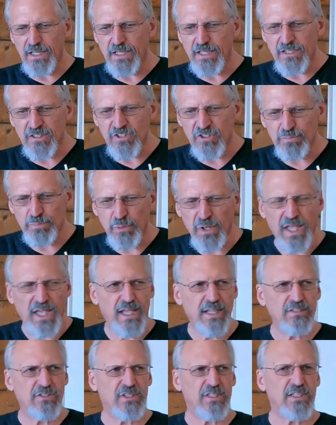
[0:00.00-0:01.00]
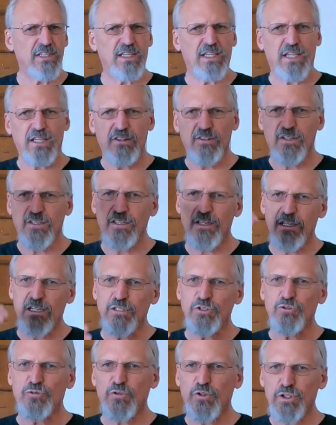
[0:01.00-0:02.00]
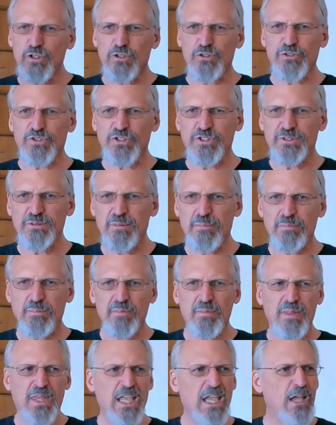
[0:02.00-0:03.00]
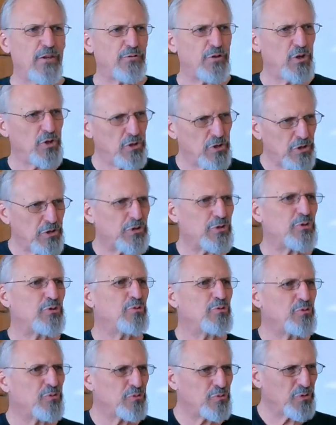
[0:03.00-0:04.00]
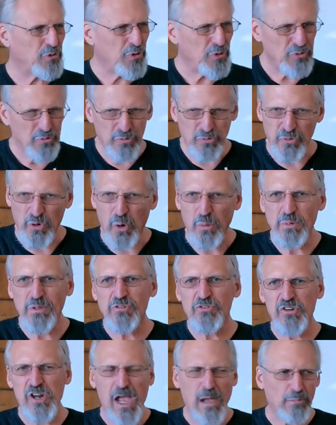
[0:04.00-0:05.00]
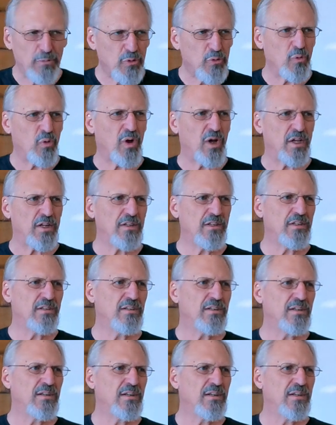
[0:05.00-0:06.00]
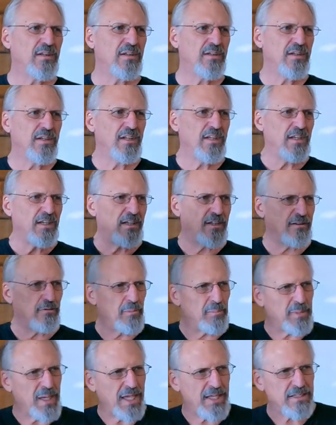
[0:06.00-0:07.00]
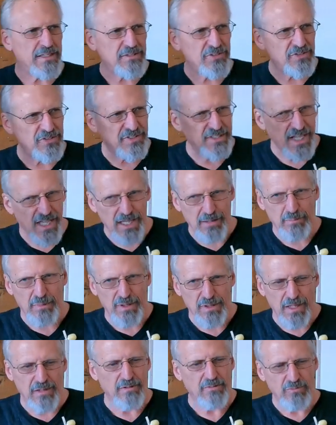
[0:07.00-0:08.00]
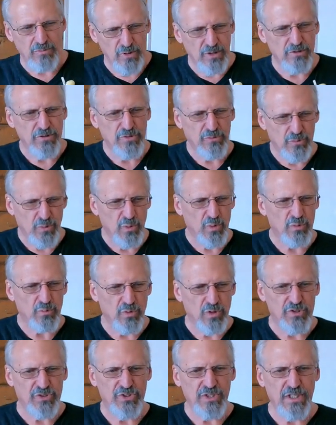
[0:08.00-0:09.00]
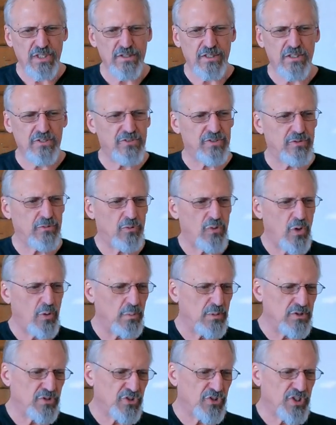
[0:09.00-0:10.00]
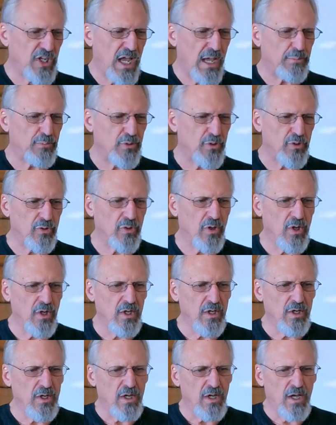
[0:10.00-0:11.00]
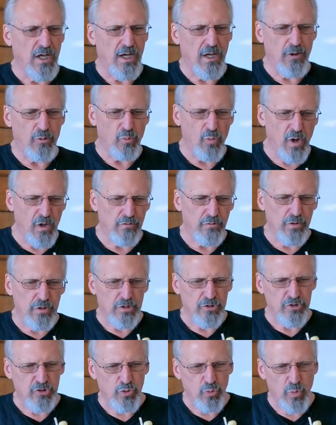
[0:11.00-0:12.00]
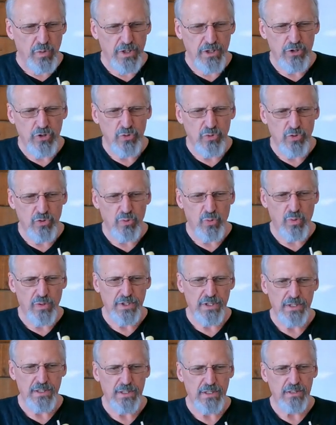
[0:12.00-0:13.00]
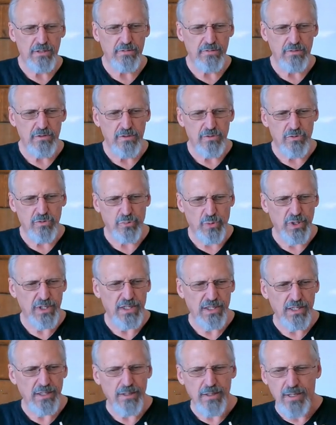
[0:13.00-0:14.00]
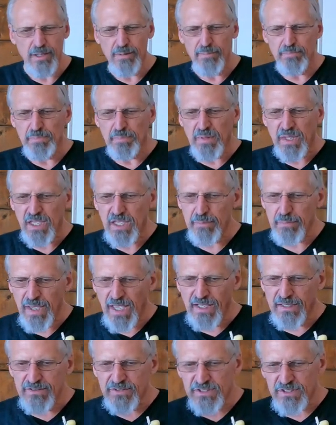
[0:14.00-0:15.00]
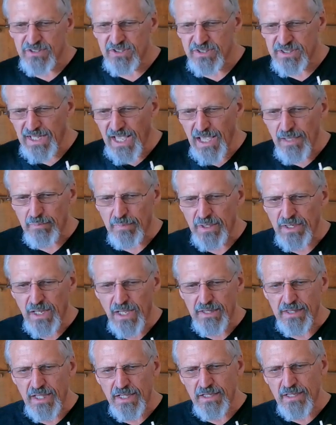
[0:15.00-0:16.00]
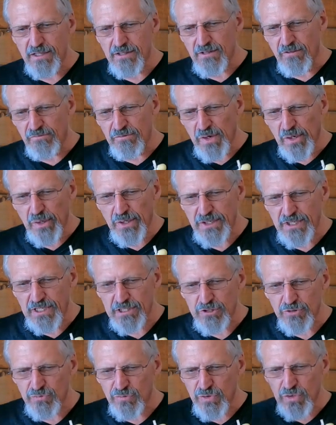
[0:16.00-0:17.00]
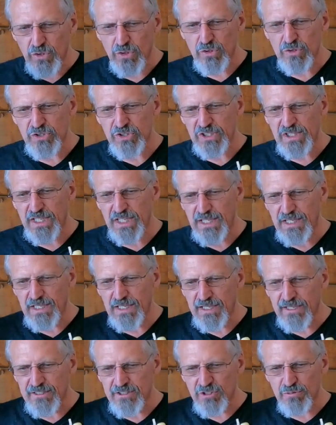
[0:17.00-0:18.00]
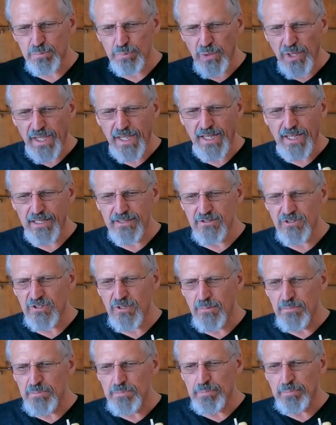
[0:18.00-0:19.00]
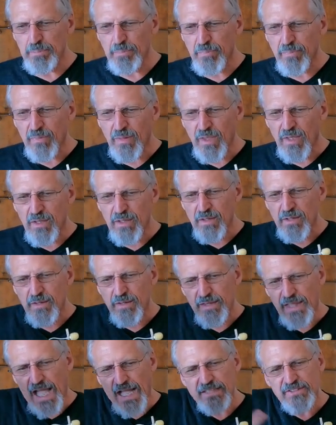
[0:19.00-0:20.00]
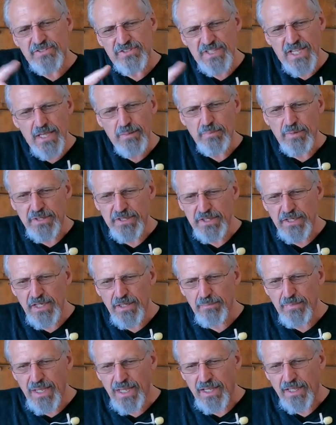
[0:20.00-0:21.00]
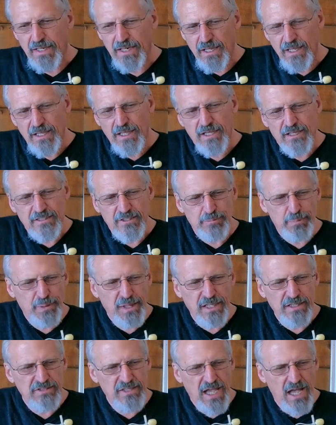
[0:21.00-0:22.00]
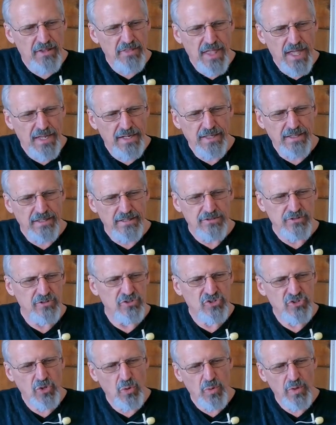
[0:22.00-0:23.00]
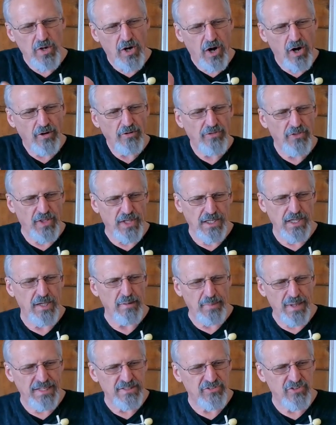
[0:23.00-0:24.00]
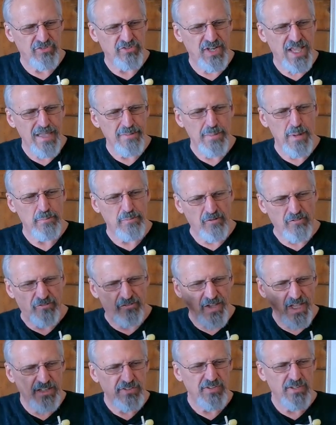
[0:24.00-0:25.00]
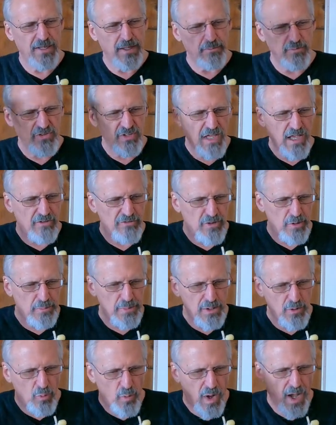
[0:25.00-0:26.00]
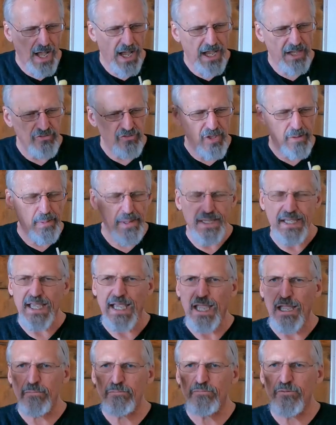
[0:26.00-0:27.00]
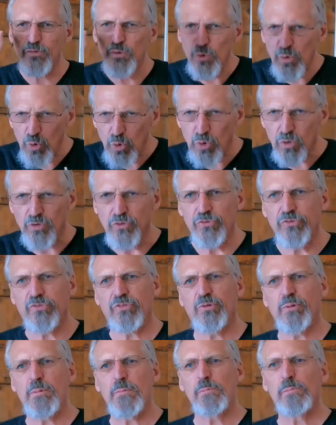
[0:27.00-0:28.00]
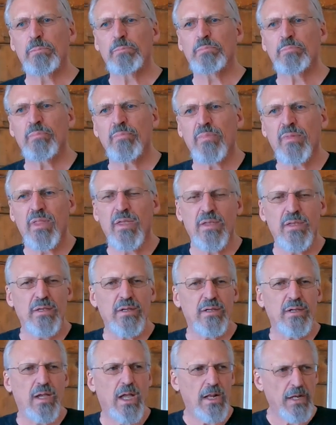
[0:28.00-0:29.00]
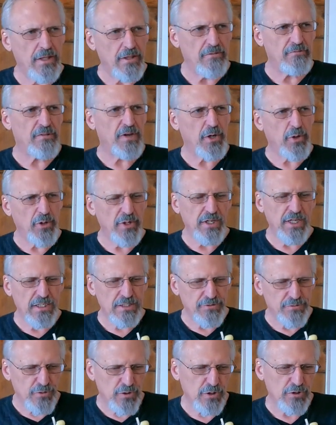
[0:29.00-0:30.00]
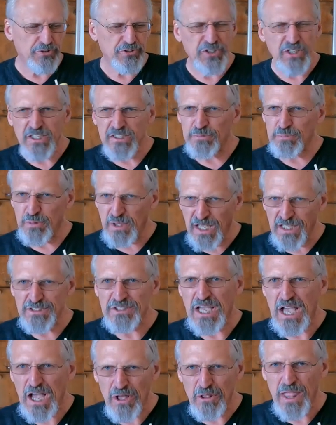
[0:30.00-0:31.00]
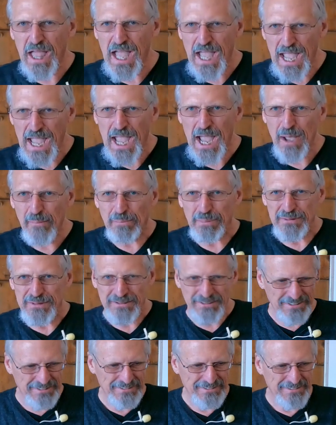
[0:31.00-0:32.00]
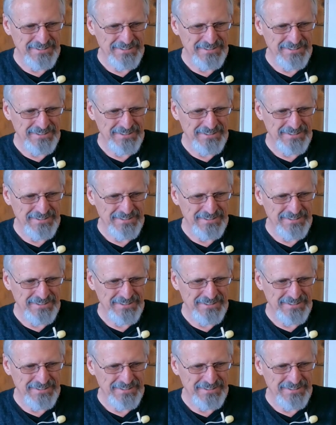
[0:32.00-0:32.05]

he explains it in the next verse. If you look through Romans chapter 1, he'll make a statement, and we're seeing this in Romans chapter 1, verses 22 and 23. He makes a statement, and then the very next verse, he explains that statement that he made. He explains how that is. And so in our thing, he makes a statement, professing themselves to be wise, they became fools. And in the very next verse, he explains how that happened.